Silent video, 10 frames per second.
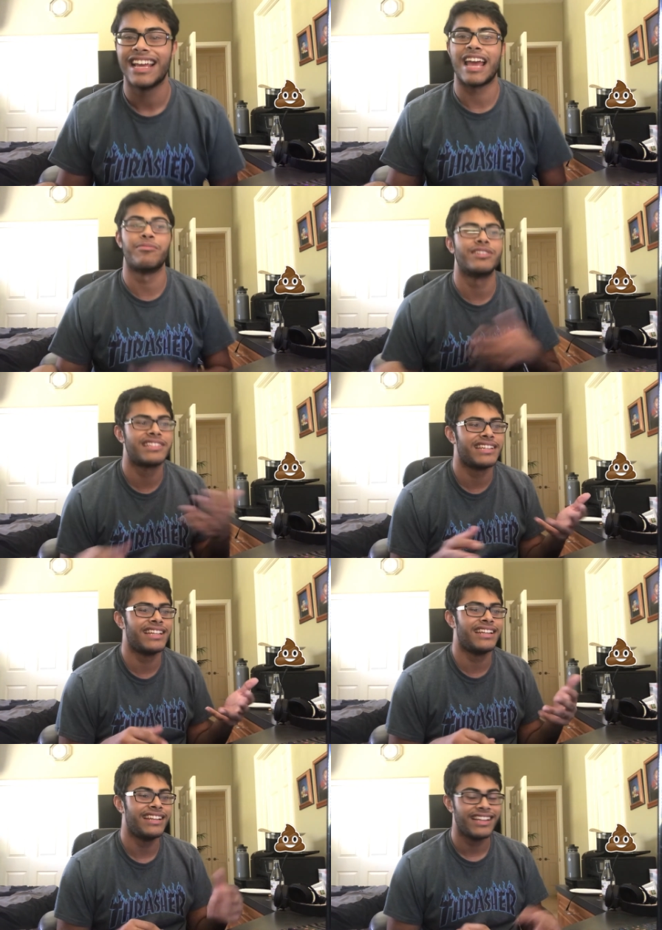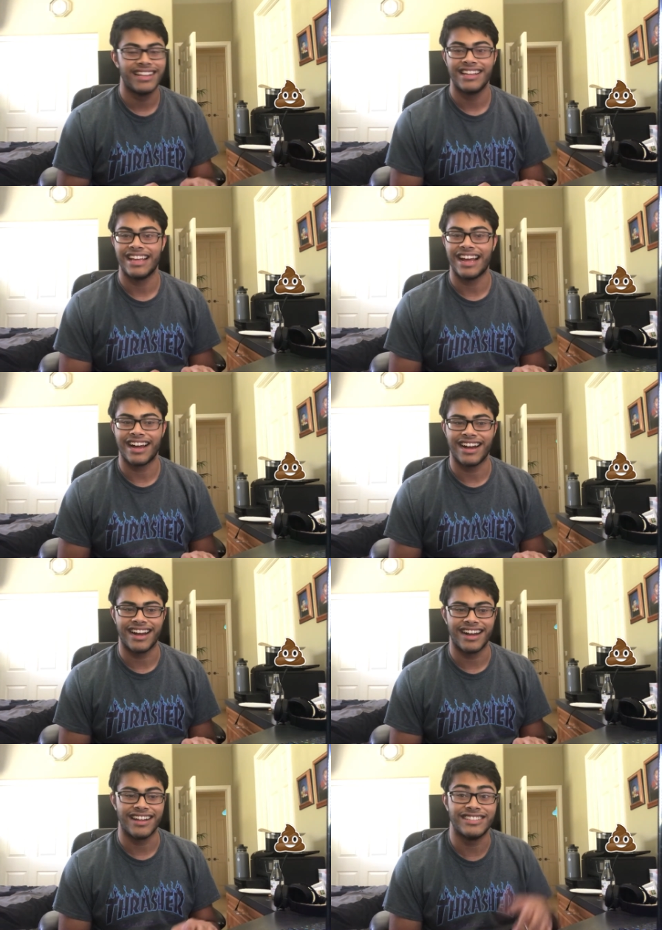Emerson,
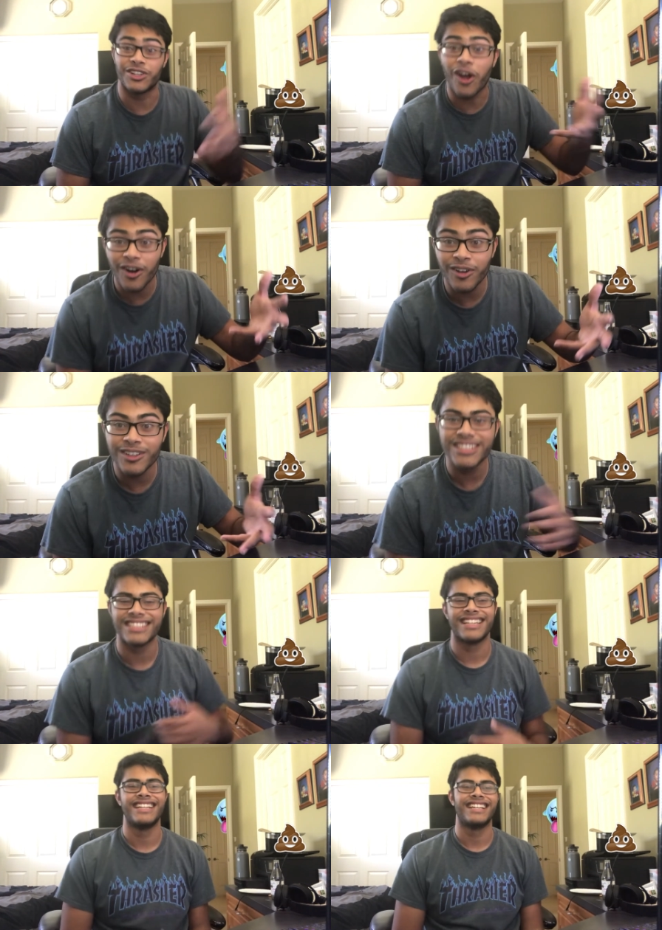uh, Charles.